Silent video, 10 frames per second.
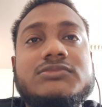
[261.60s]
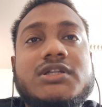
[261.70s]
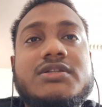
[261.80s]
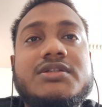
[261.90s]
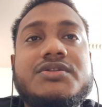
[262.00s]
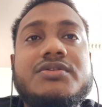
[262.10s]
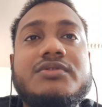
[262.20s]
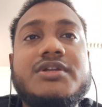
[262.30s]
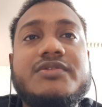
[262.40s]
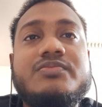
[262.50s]

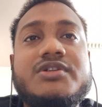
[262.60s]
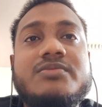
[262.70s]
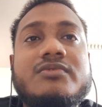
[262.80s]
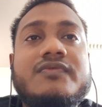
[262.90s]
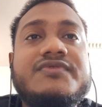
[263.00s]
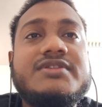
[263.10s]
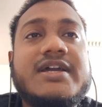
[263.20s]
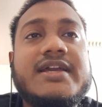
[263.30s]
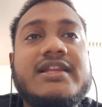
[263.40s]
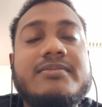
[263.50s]
It removes the
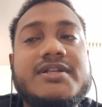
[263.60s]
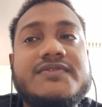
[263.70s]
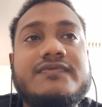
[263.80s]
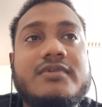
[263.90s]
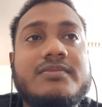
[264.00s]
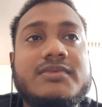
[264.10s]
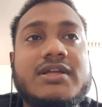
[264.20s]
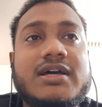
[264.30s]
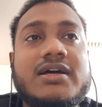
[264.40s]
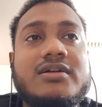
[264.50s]
elements from
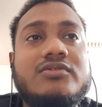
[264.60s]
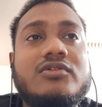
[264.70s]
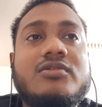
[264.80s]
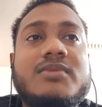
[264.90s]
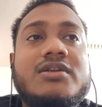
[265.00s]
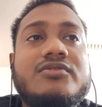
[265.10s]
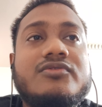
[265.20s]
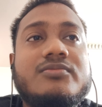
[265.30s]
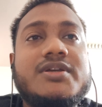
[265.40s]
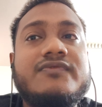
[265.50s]
the normal
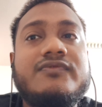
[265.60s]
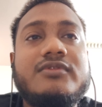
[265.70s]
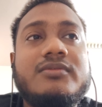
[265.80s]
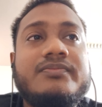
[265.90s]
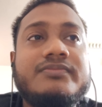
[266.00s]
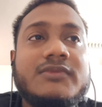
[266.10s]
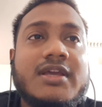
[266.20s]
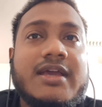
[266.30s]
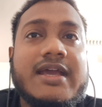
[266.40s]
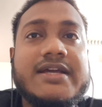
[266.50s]
document flow
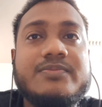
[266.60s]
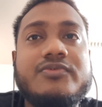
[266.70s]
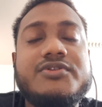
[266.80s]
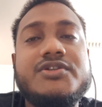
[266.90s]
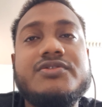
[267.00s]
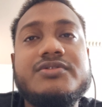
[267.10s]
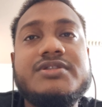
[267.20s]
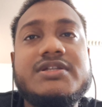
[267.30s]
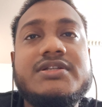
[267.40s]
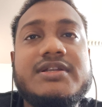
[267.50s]
and positions
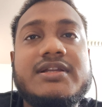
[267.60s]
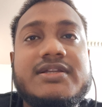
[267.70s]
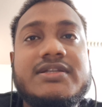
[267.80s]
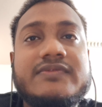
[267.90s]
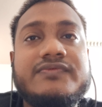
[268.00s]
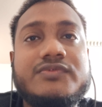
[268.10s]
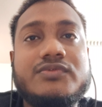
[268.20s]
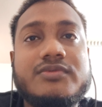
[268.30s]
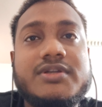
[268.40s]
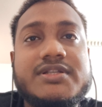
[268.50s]
it relative
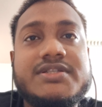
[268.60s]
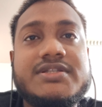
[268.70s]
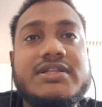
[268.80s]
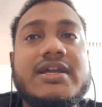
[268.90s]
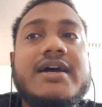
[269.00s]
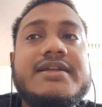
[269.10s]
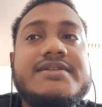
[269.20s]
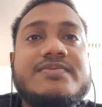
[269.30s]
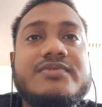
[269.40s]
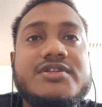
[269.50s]
to its
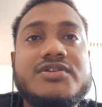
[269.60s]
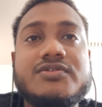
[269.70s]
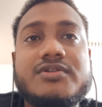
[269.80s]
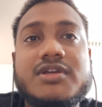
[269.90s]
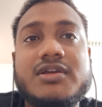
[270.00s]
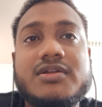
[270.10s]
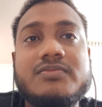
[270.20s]
nearest positioned